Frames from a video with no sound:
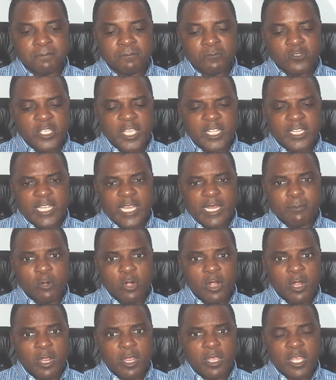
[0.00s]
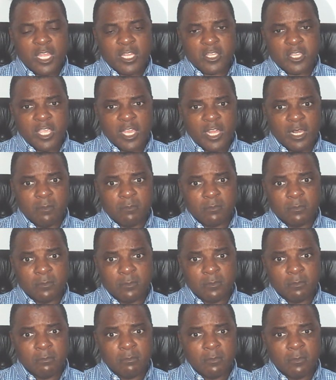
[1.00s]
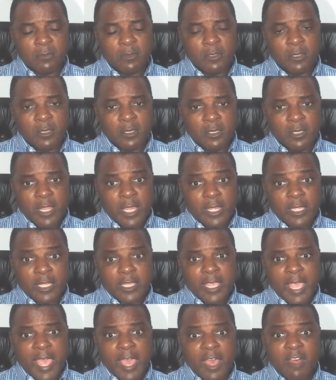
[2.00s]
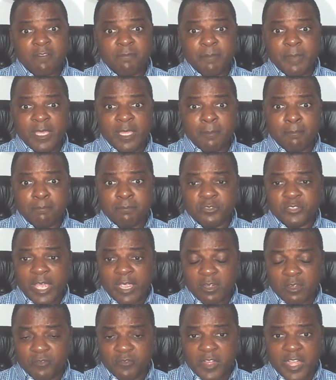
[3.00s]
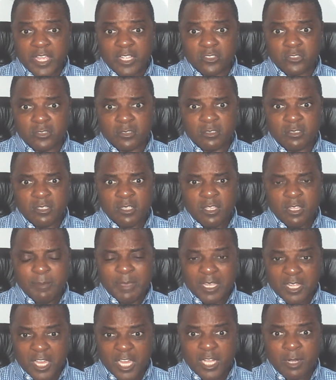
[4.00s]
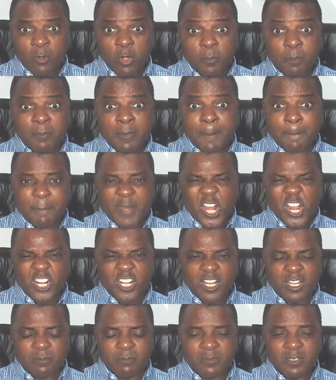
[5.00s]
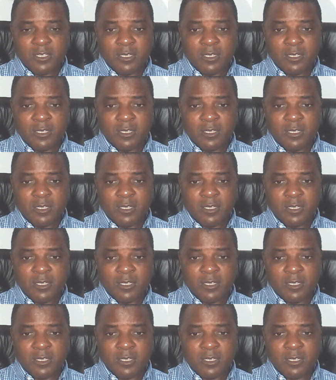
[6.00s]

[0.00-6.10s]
Take that boy and kill him. Like a cow being sacrificed. Being cut him open and burn him.